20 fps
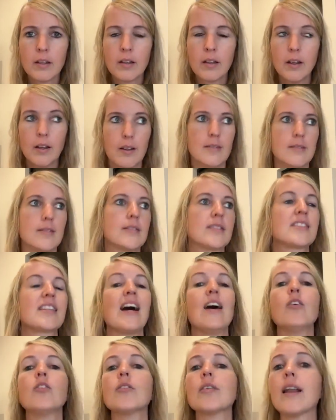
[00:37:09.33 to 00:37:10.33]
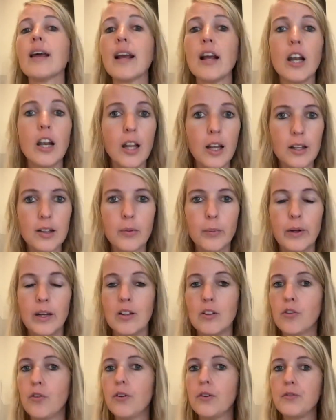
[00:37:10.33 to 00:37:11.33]
It sounds like a lot, but
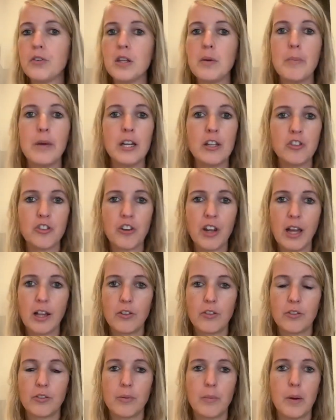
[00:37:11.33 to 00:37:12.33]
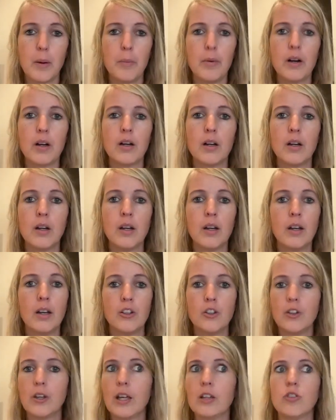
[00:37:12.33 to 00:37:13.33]
it's 15-minute chats, remember?
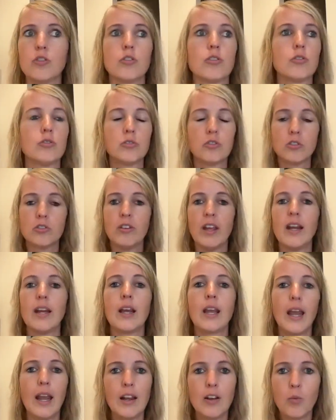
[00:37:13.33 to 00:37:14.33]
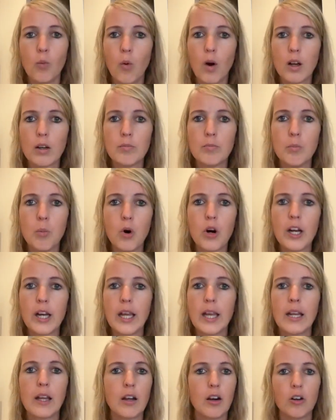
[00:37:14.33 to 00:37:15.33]
You can dedicate 1
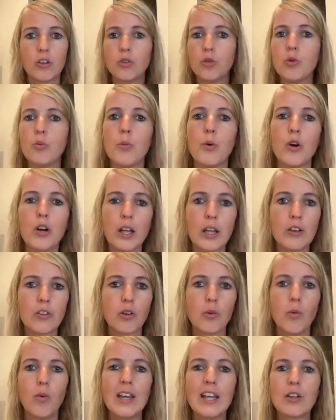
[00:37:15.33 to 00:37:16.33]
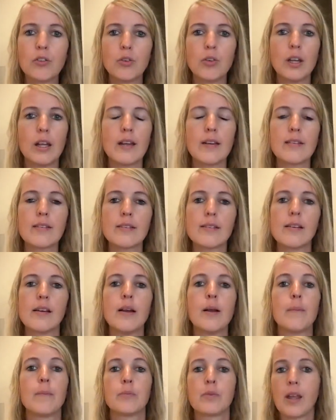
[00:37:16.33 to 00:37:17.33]
morning or 2 mornings a week to this
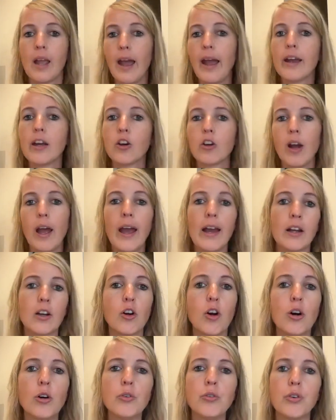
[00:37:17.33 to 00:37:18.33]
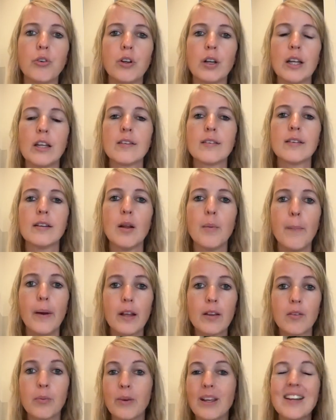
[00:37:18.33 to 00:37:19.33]
and go through this in a
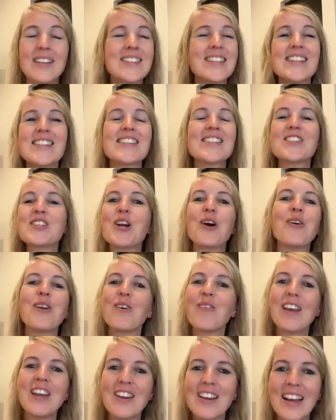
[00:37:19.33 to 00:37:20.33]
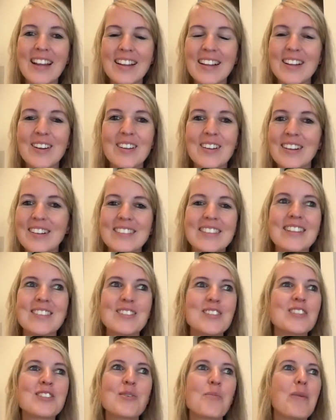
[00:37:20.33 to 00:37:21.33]
month. Because this is the only way you get, this
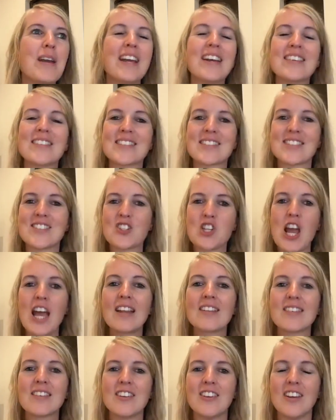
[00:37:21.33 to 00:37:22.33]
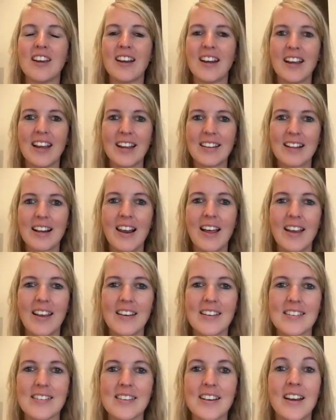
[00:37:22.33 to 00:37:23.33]
is the biggest chance that you're going to get
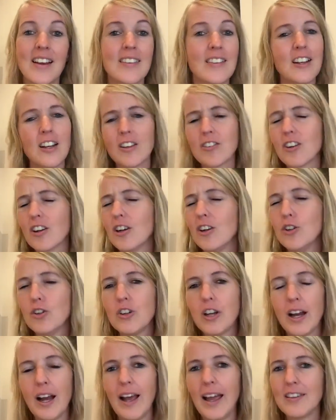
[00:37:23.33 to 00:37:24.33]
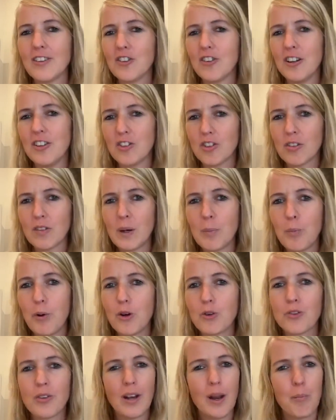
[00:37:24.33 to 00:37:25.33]
clients. They're not going to look at your Instagram
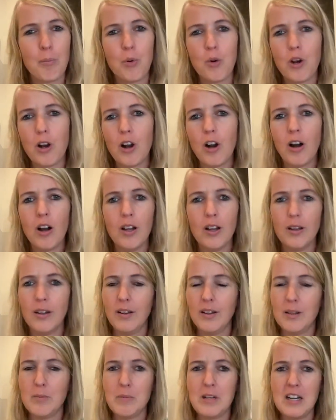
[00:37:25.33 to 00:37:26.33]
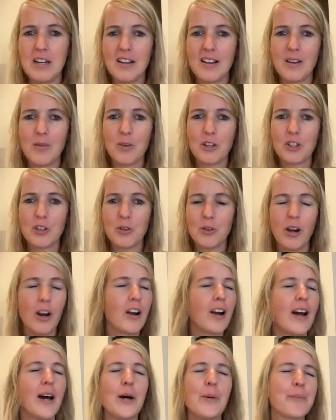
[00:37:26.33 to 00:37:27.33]
post and then book a call immediately with you
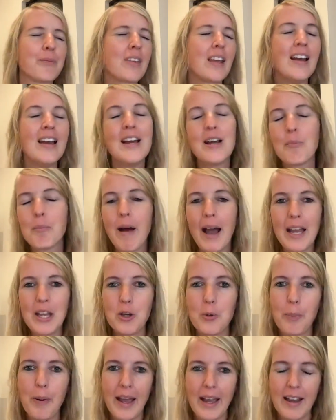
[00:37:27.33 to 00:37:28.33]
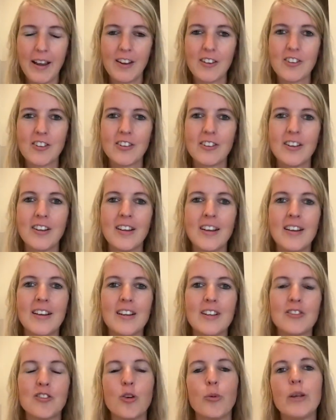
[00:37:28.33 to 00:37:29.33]
or buy your package.
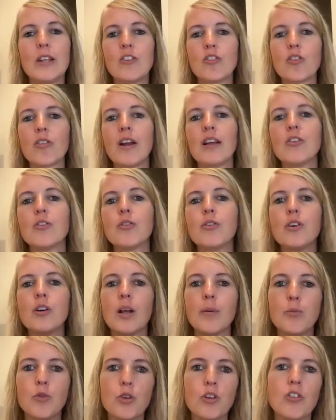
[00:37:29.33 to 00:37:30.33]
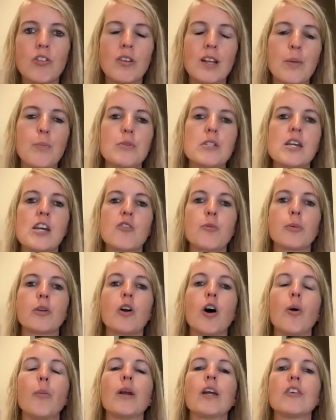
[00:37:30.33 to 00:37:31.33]
So we transfer them to the sleep assessment
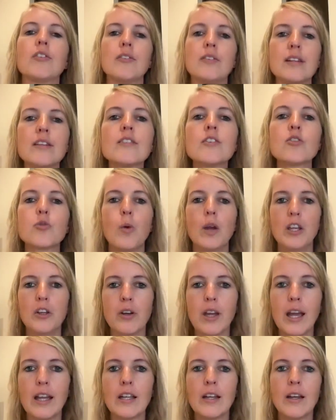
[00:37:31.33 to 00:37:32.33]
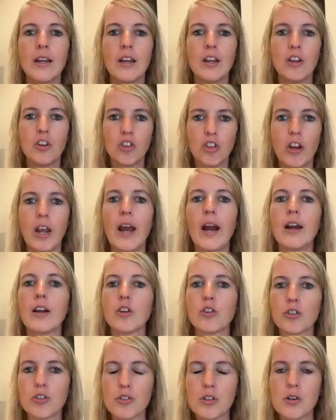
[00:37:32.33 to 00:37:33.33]
call because this is where you can share
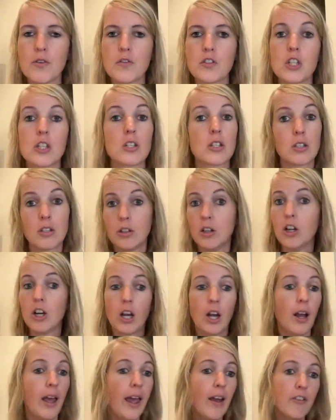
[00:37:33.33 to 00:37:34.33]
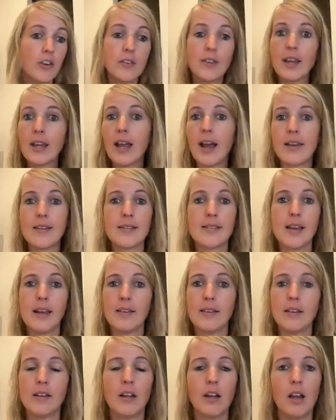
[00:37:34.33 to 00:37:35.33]
your services. Look, everything I said
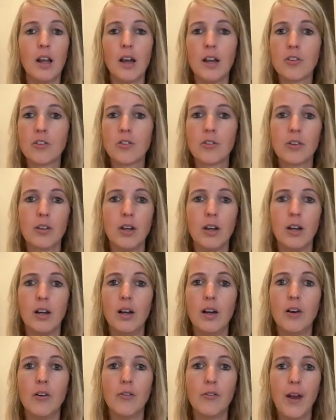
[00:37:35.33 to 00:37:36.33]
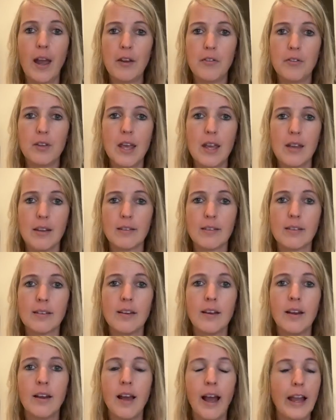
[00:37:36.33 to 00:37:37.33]
in the last 5 days,
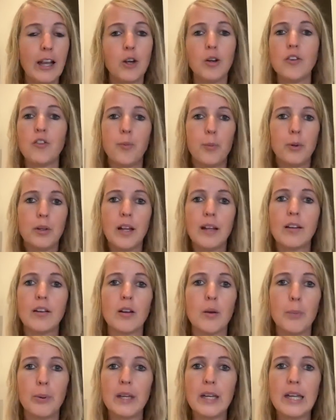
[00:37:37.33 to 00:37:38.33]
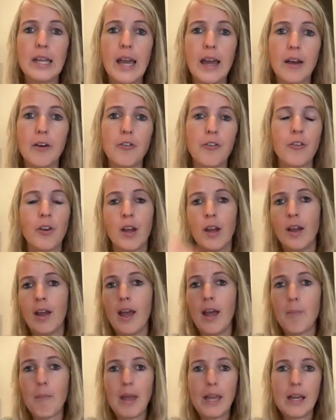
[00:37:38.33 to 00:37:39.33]
I could have put that on a PDF
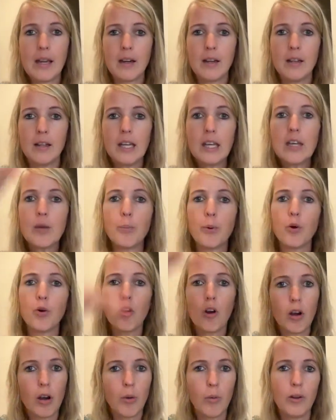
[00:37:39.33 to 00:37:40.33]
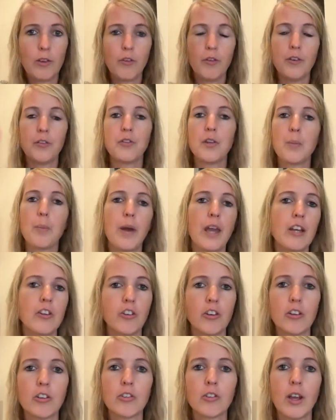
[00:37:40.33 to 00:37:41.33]
and make an ebook with 50
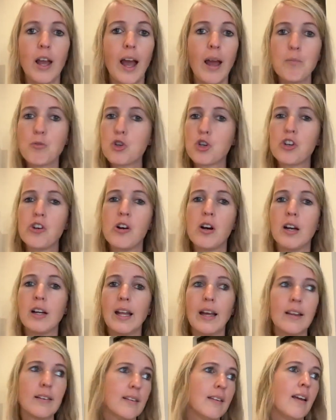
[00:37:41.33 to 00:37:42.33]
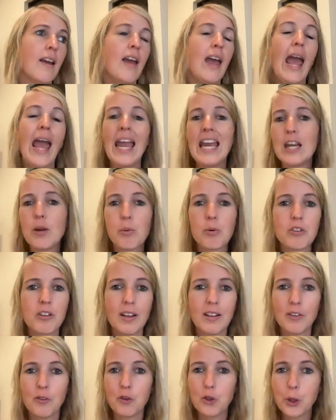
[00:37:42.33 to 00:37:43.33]
pages. I'm sure that
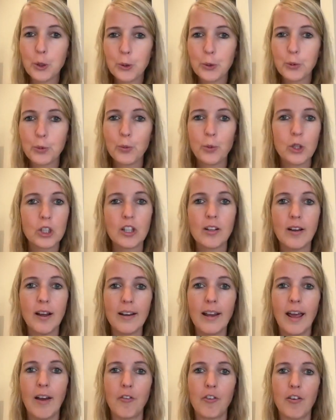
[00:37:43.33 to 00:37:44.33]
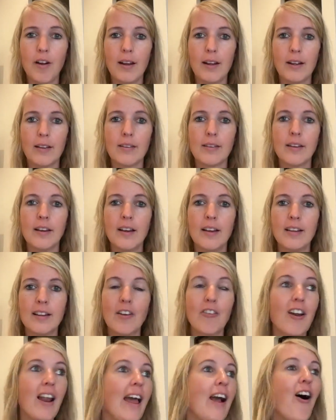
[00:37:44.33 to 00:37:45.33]
80% of you would not have read it. They
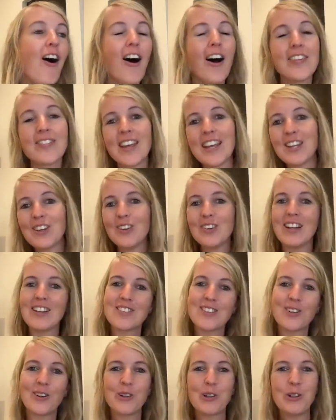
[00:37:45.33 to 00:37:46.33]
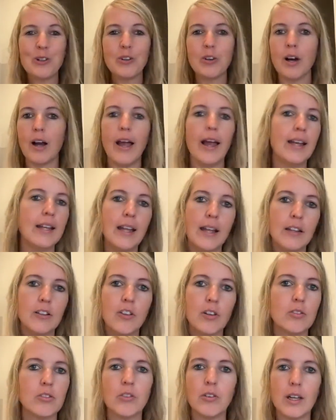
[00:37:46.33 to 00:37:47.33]
would like, oh, thank you, that's so cool, and then
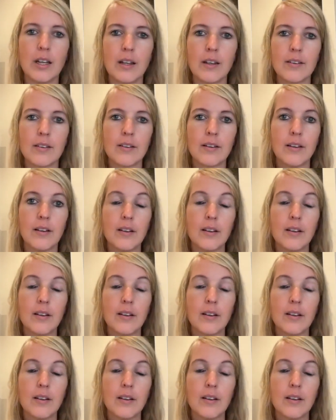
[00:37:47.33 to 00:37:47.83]
don't read it.